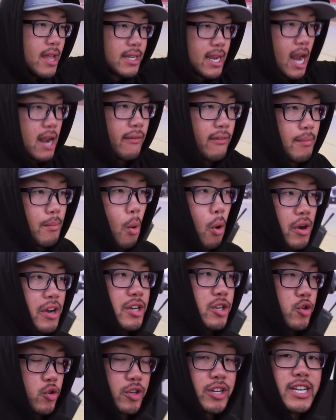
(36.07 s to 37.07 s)
kind of a morning
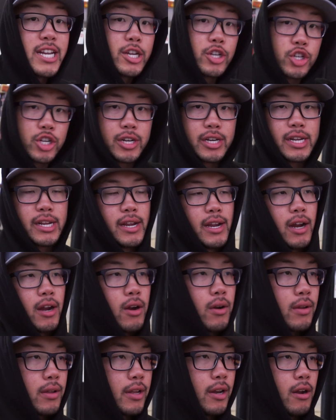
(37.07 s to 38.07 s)
tradition
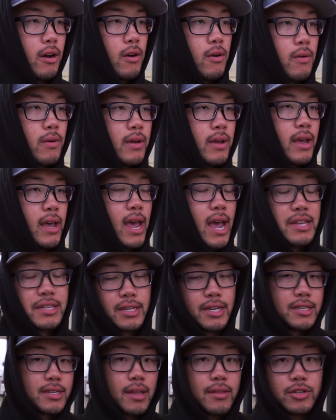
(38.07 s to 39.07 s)
here, you know, as
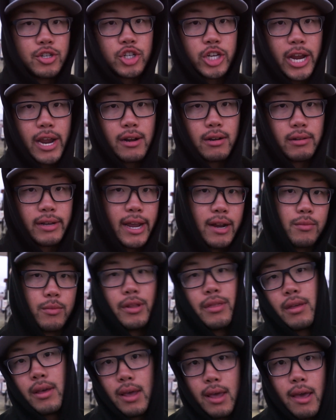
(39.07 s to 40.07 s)
it is on this channel and
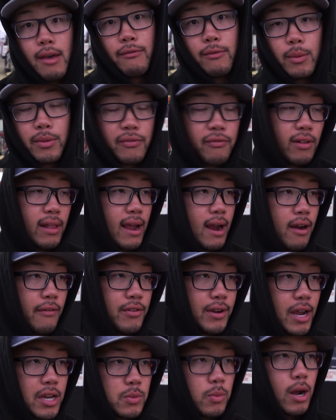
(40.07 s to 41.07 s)
with Flair, if
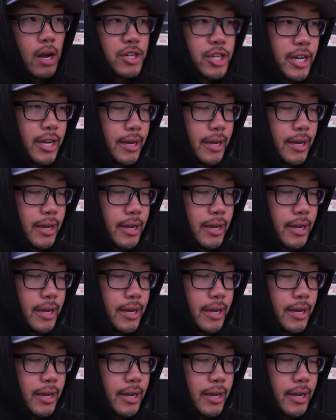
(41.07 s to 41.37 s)
you guys watch